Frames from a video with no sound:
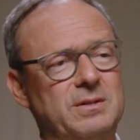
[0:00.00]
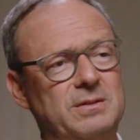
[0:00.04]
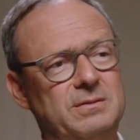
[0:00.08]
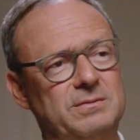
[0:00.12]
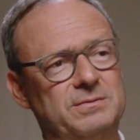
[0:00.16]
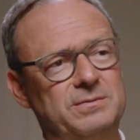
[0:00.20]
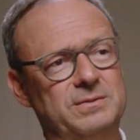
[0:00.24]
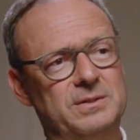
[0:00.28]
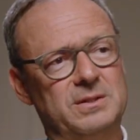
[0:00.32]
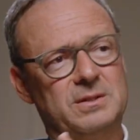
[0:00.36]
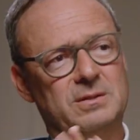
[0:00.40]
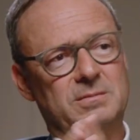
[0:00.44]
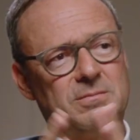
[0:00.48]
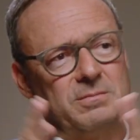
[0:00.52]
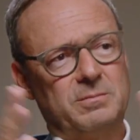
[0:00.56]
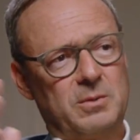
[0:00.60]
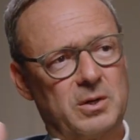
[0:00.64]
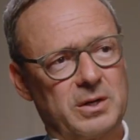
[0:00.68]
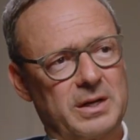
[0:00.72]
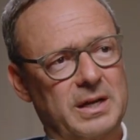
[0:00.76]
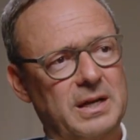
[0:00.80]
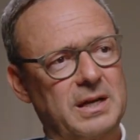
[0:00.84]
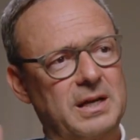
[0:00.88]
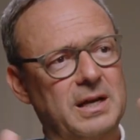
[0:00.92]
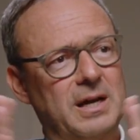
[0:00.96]
of
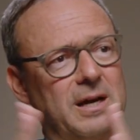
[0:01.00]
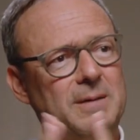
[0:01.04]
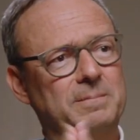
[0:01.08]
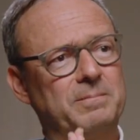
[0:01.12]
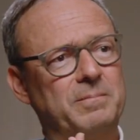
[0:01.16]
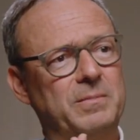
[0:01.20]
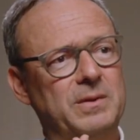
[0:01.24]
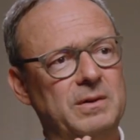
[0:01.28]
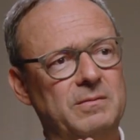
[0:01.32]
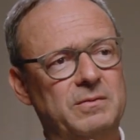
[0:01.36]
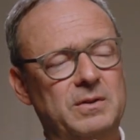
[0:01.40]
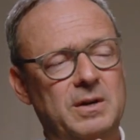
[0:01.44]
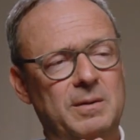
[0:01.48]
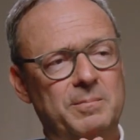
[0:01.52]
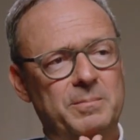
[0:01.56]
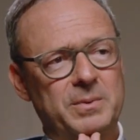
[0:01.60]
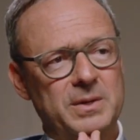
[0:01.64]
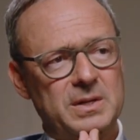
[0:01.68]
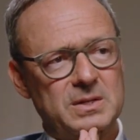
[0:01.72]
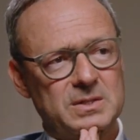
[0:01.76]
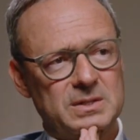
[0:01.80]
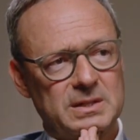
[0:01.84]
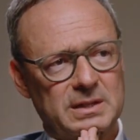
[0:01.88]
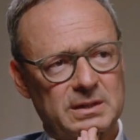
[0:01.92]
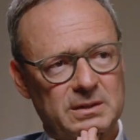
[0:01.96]
market cap of
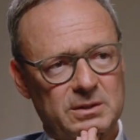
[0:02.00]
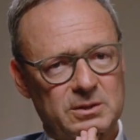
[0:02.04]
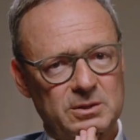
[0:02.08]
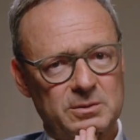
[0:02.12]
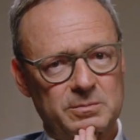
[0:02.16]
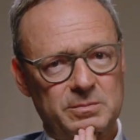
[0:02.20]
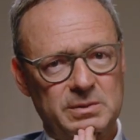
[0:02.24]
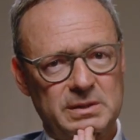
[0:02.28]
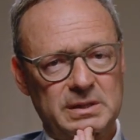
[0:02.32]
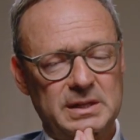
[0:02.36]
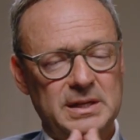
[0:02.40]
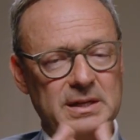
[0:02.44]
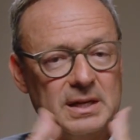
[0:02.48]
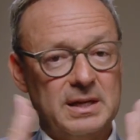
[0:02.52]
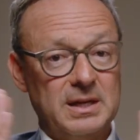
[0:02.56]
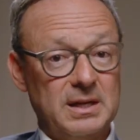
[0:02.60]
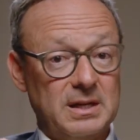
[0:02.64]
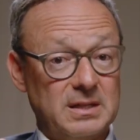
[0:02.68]
companies that could be